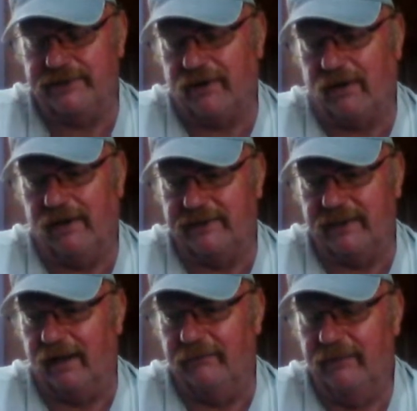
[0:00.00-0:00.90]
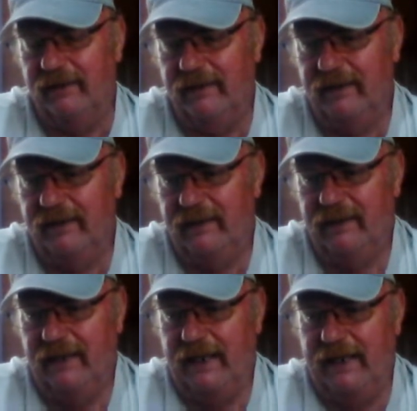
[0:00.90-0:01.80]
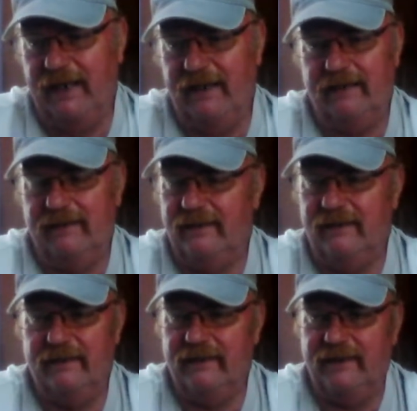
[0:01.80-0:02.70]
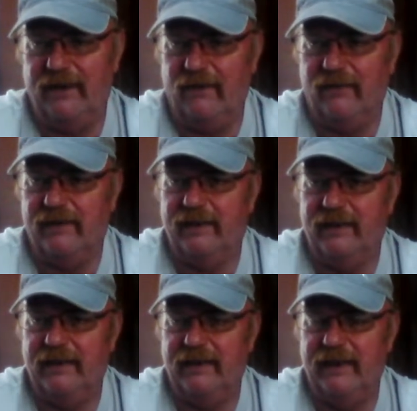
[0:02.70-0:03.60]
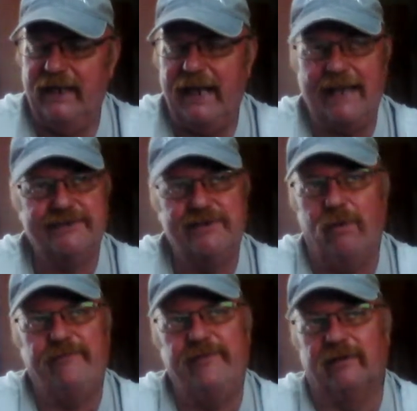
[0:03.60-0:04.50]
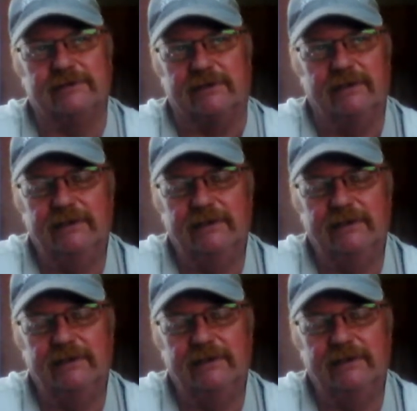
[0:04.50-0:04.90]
Charlie's name. He, you know, he has no filter.